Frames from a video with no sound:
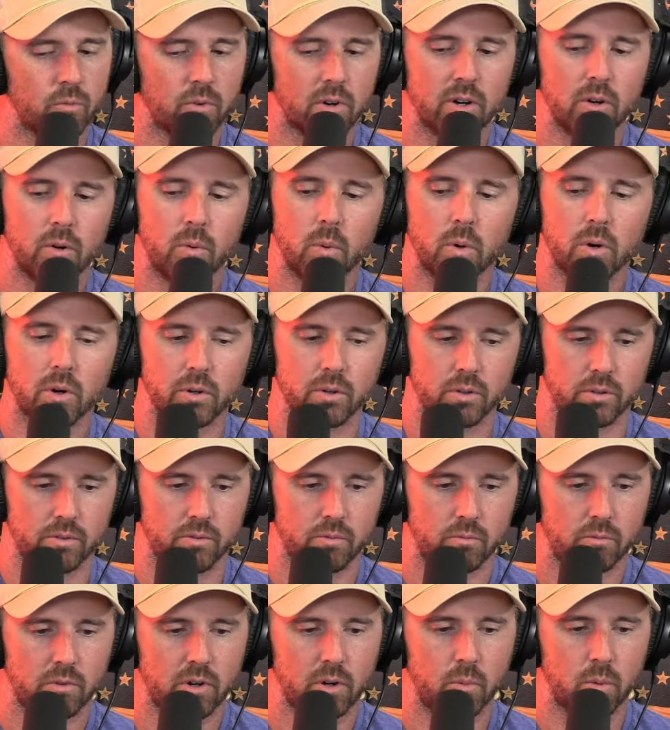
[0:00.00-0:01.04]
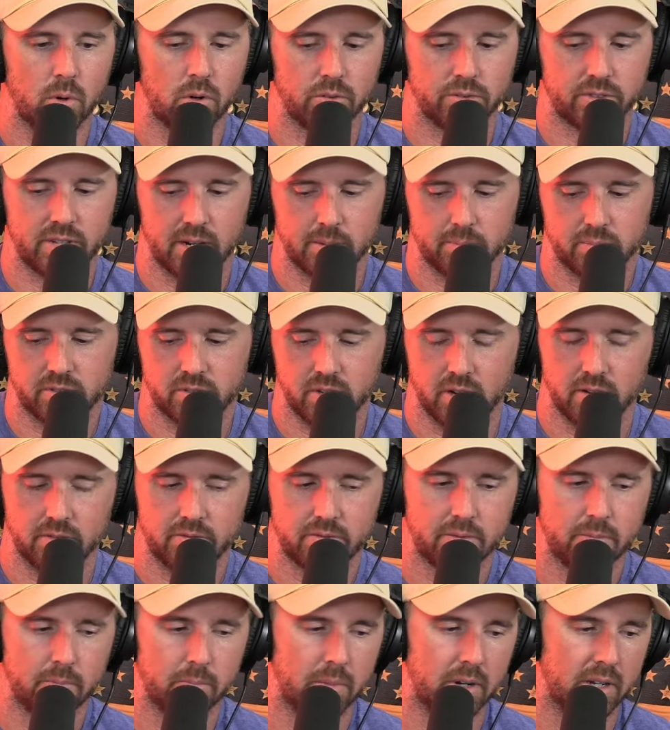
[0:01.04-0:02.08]
real world, real world type stuff. Yep.
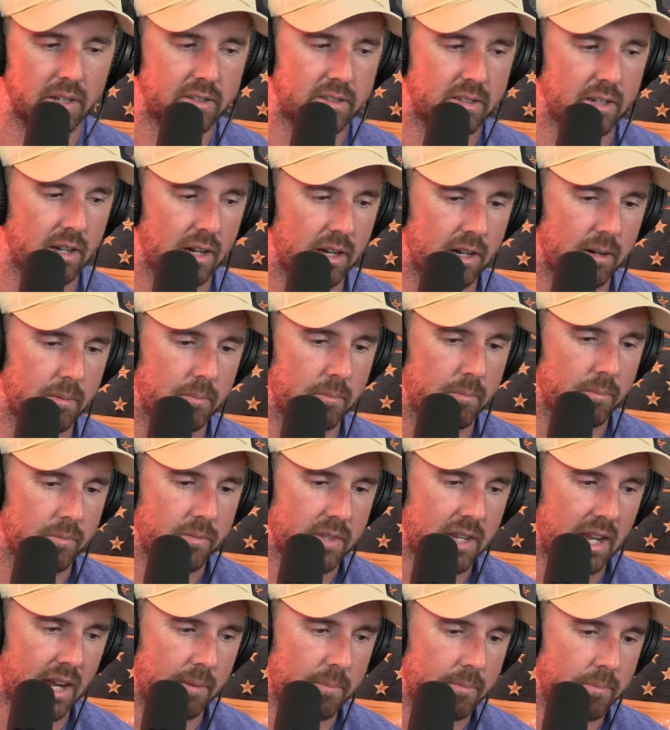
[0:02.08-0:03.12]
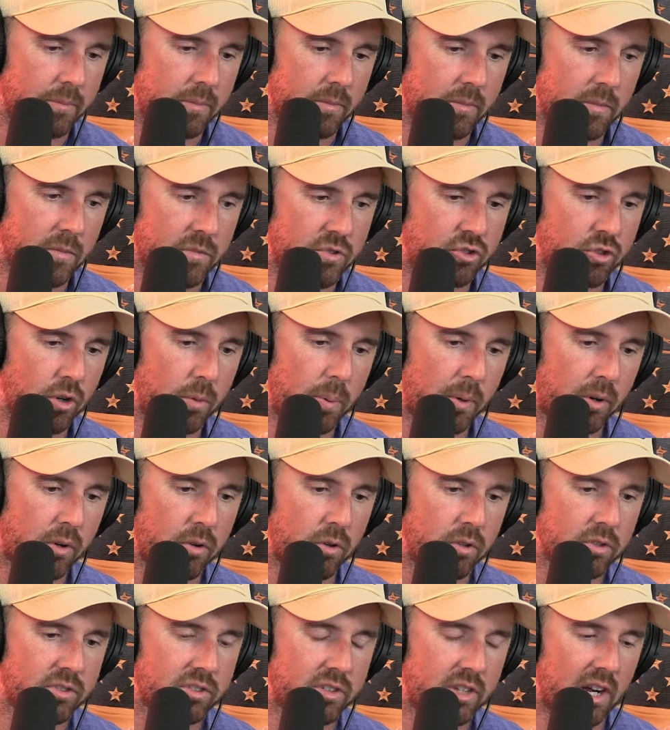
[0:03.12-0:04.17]
But um, yeah, super
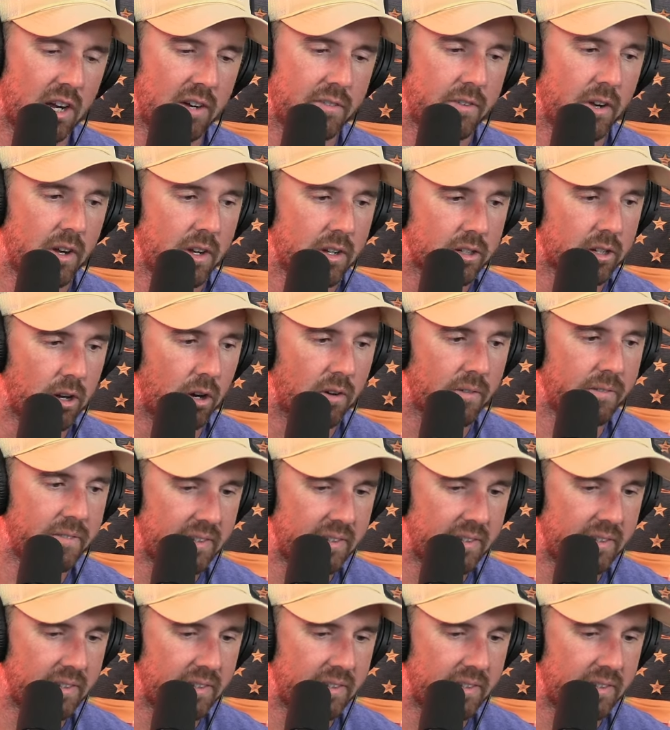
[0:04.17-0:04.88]
cool stuff. Go to